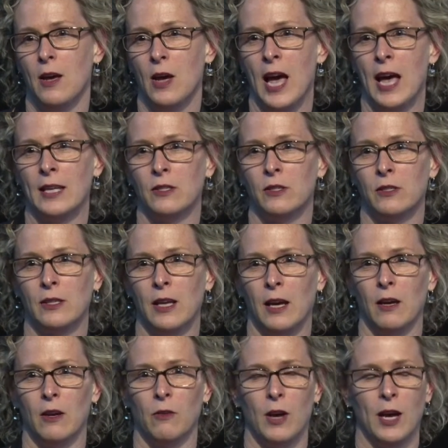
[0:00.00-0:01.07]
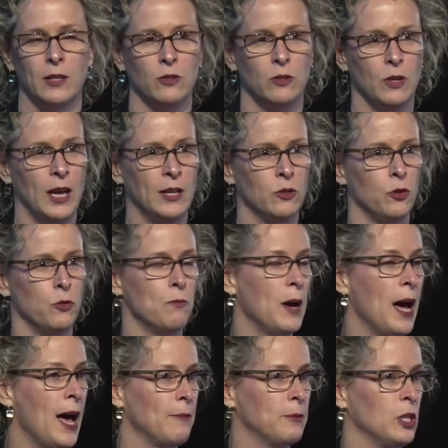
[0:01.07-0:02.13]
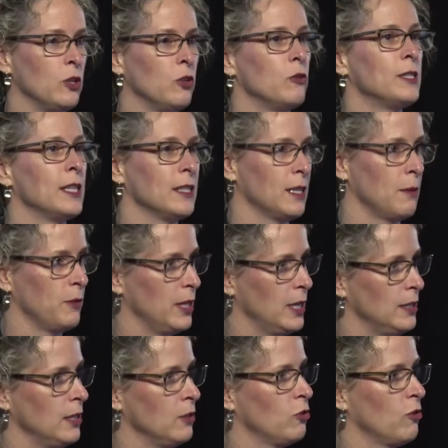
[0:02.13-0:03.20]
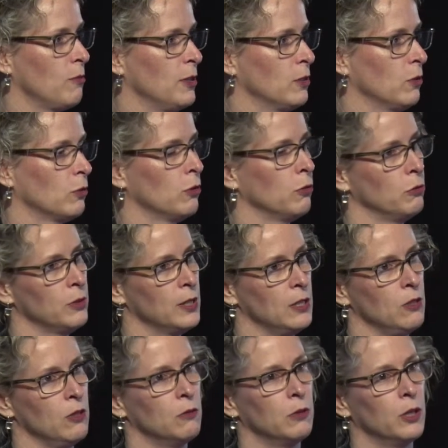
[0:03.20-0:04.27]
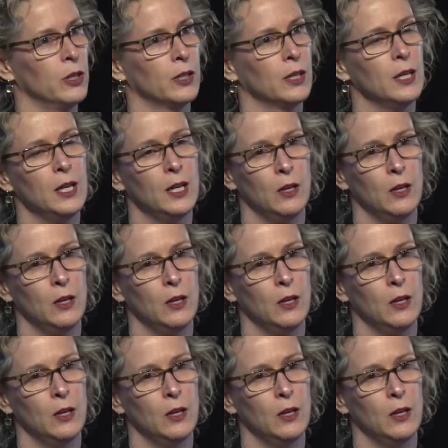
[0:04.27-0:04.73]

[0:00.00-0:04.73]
as you perhaps are using some of these instruments or tools in your work,